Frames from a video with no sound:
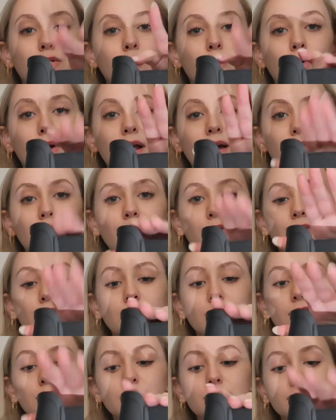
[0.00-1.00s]

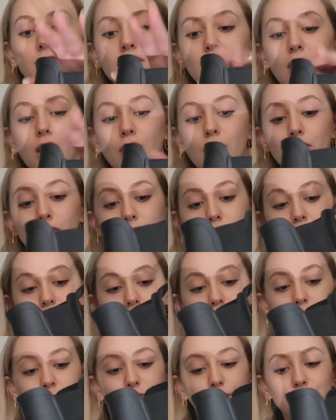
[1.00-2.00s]
whatever low
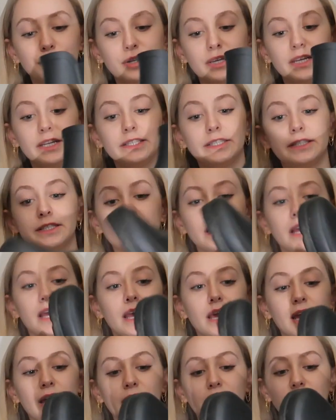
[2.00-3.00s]
little booties,
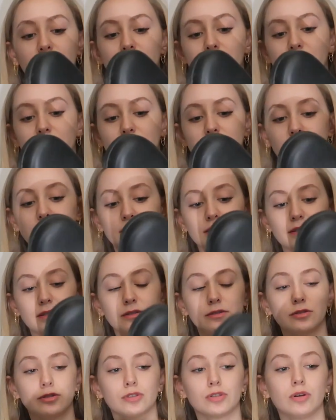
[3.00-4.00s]
and
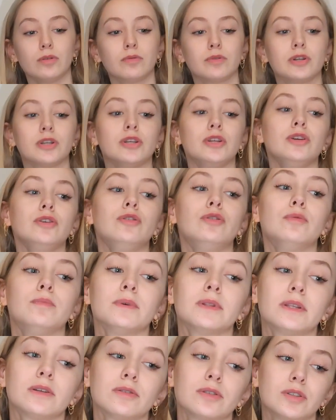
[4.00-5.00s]
they're so cute,
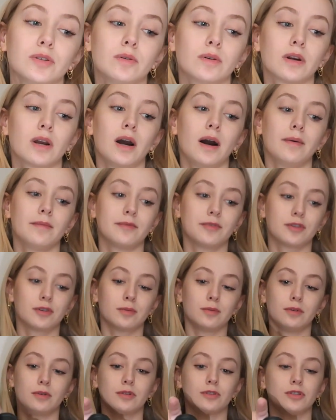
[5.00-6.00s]
but they're so
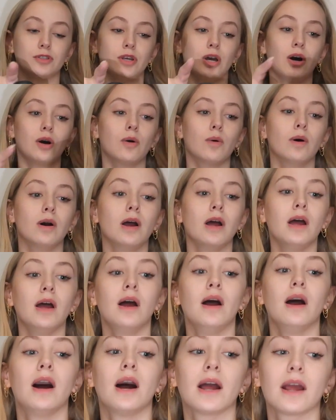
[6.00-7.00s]
uncomfortable, so
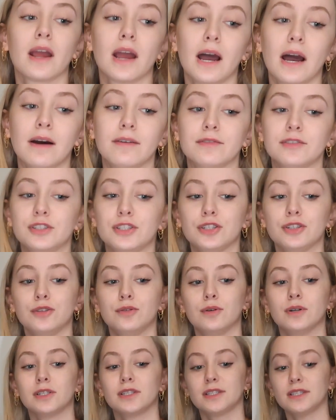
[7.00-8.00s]
I have
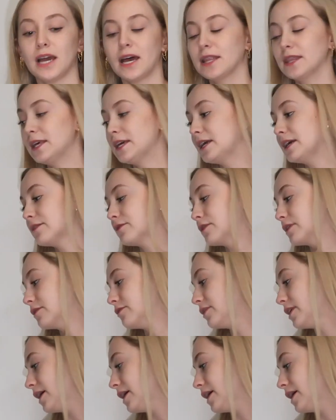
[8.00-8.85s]
to sadly get rid of